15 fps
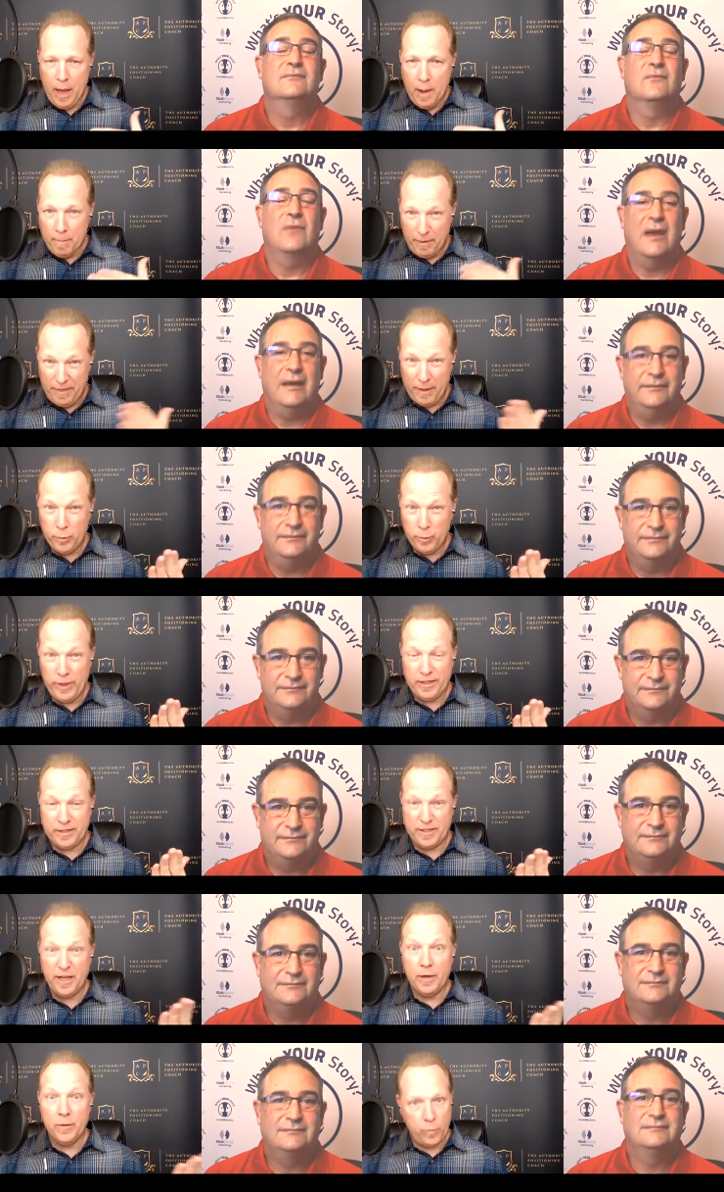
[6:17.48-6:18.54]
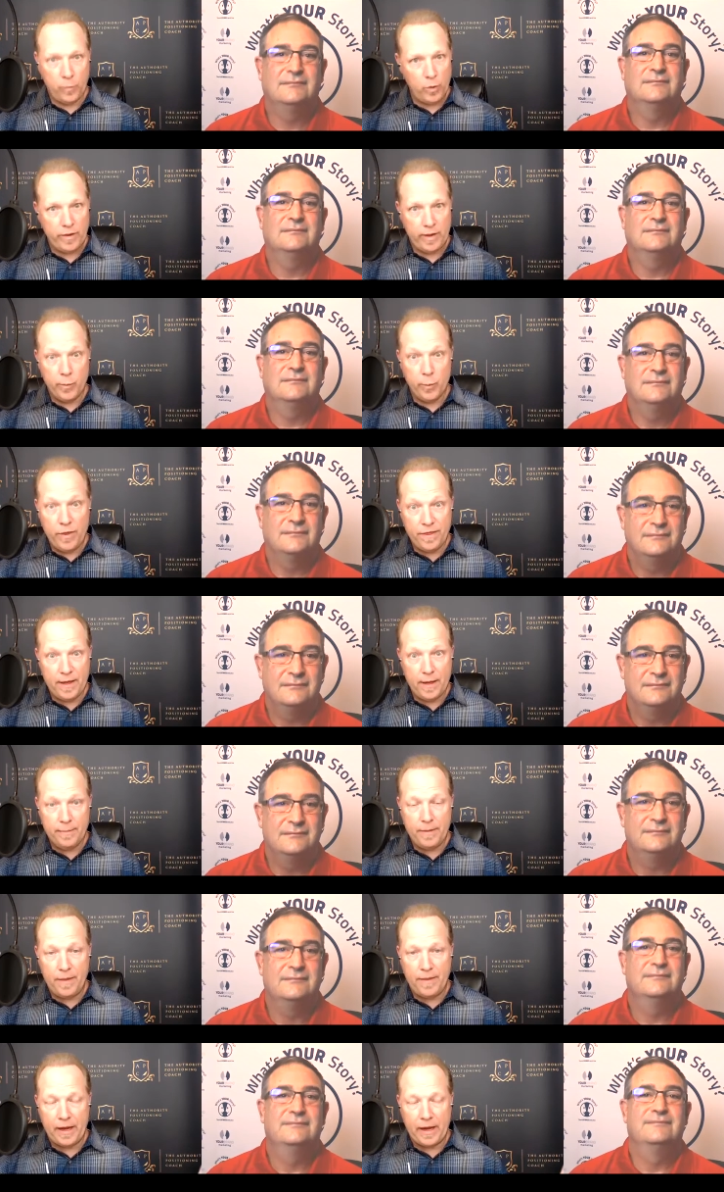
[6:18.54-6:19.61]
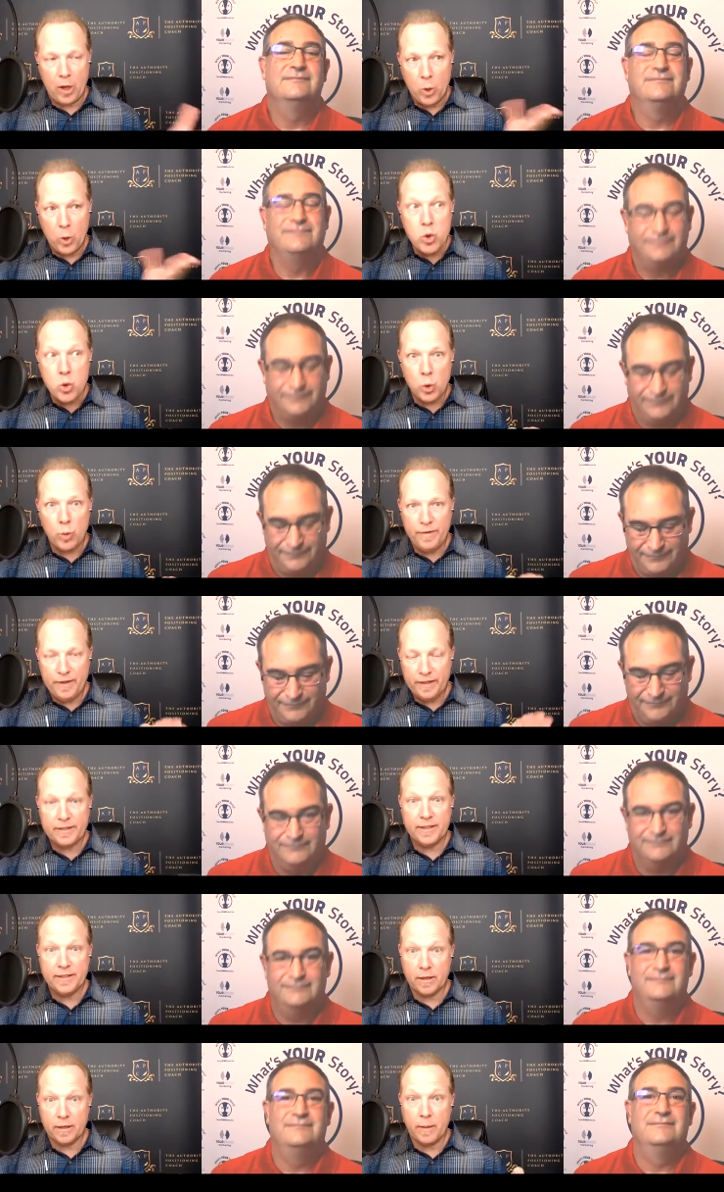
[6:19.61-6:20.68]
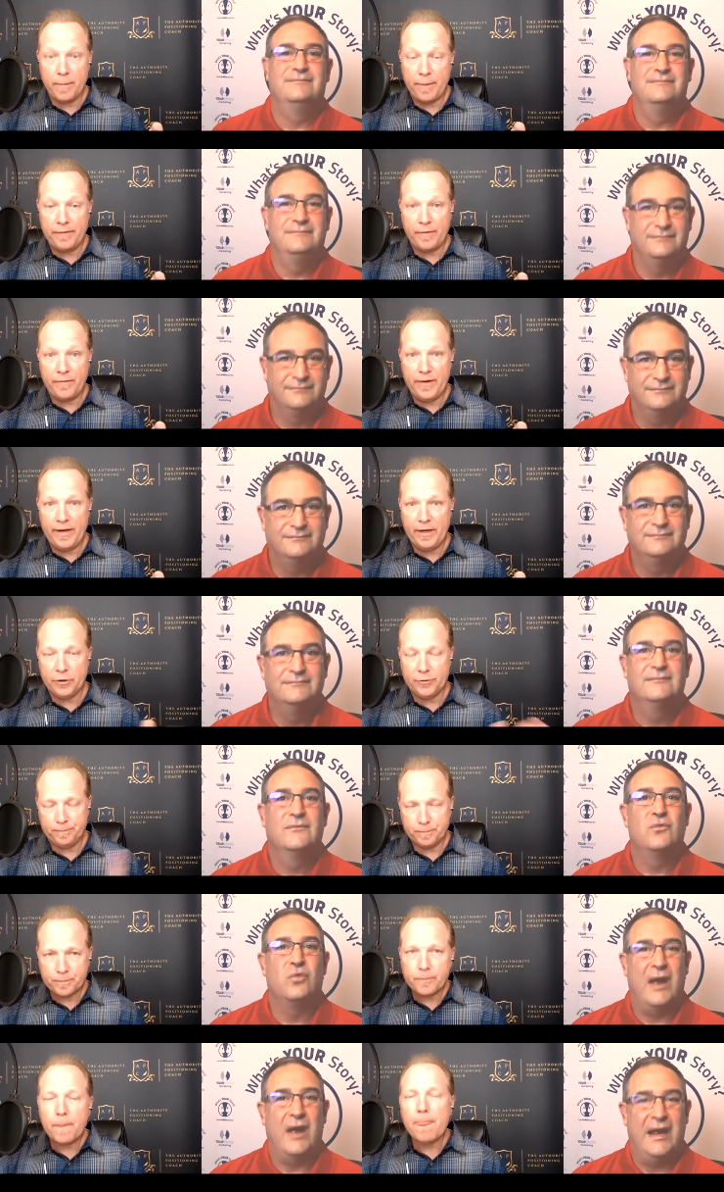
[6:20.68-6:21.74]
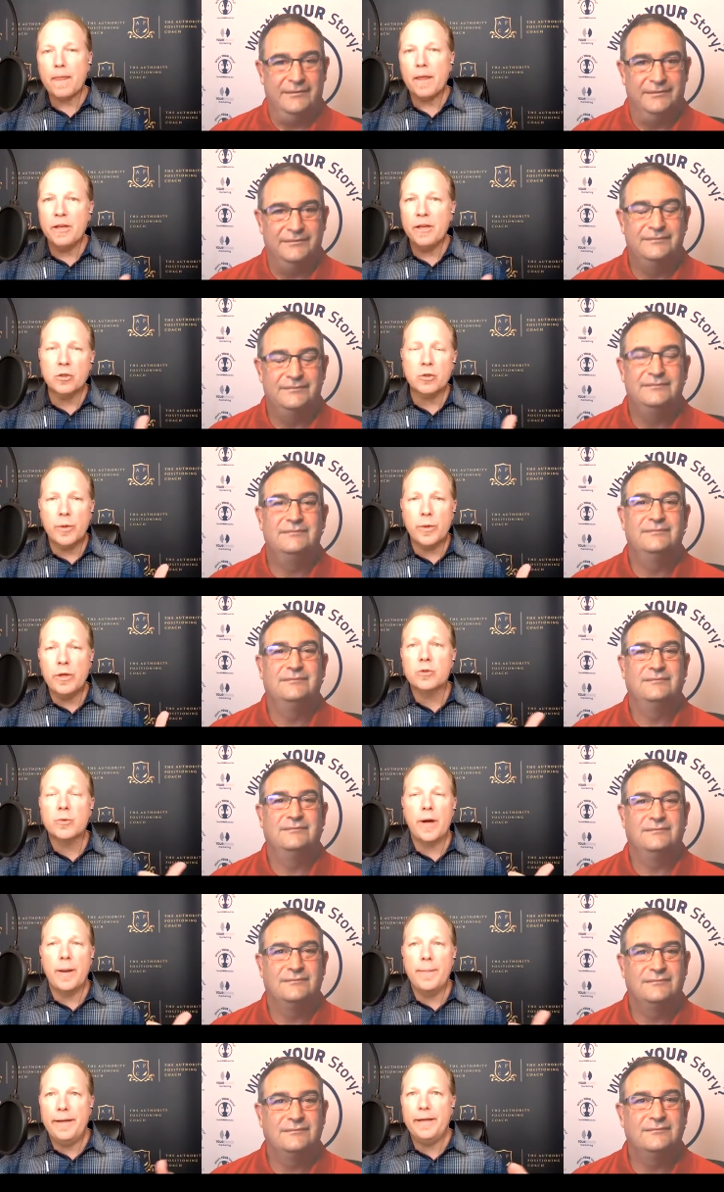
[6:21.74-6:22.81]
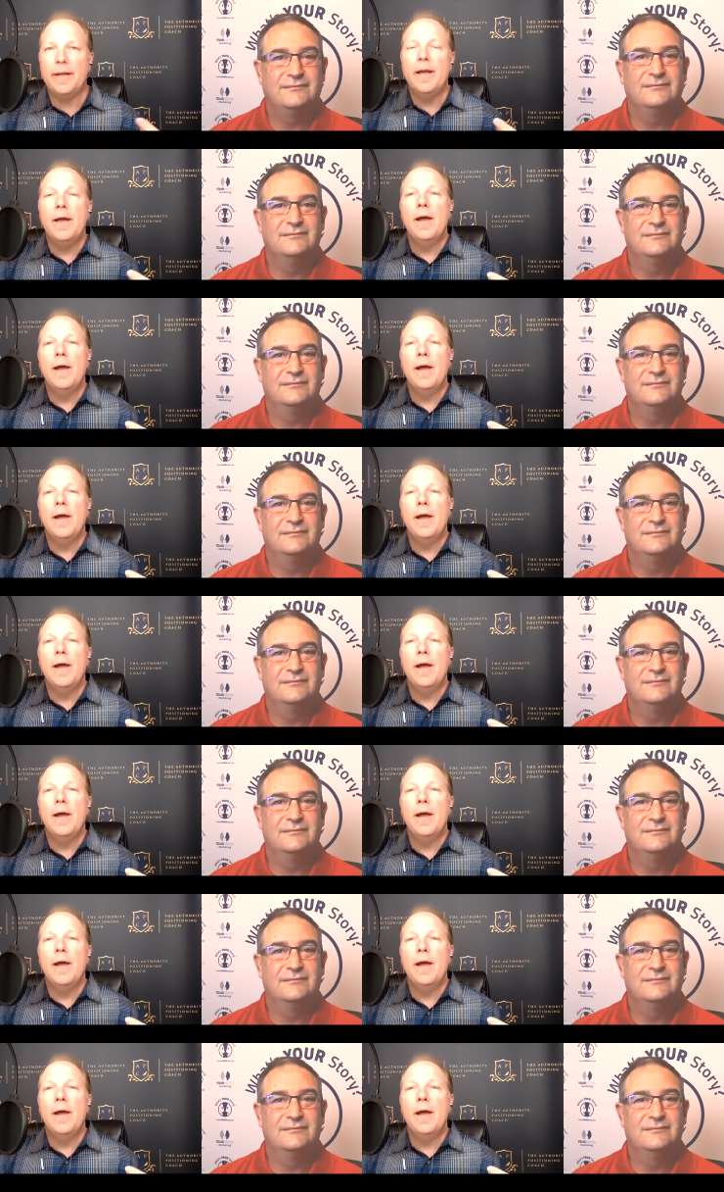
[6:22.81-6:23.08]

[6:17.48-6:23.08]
Speaker 1: But right. then when it's done for them with them, then they go, "Ooh, this is a competitive advantage." Right. Here's, here's, what I mean.